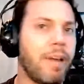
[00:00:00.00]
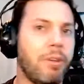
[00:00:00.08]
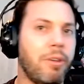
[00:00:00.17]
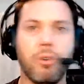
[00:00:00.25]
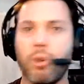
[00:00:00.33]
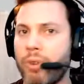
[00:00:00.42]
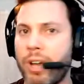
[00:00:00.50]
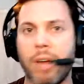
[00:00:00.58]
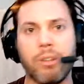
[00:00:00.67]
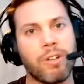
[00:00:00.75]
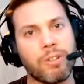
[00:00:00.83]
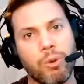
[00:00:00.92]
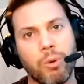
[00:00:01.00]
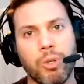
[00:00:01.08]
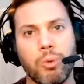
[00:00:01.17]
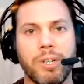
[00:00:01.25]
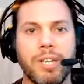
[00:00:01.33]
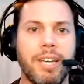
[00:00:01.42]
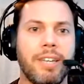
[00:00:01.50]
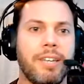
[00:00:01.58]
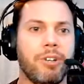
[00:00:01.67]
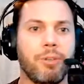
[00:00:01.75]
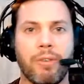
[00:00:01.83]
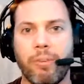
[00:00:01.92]
Hey, you were great. I'd love to work with you one day.
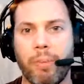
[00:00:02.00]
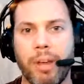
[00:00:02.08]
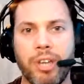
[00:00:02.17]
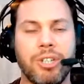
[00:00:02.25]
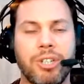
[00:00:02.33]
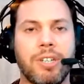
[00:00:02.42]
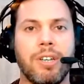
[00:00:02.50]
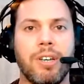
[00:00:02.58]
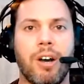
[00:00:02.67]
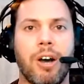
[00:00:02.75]
Here's my information.